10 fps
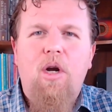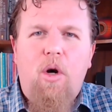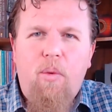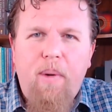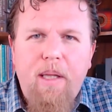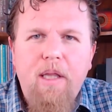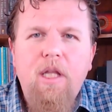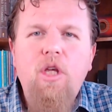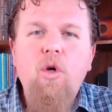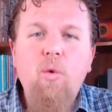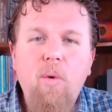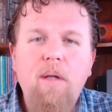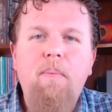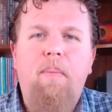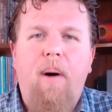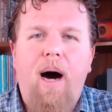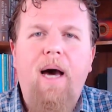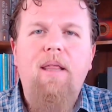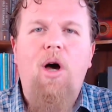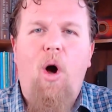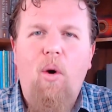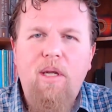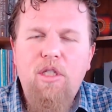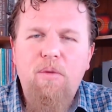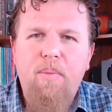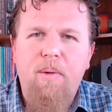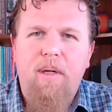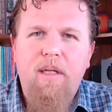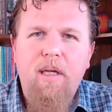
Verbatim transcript: renewal by the Holy Spirit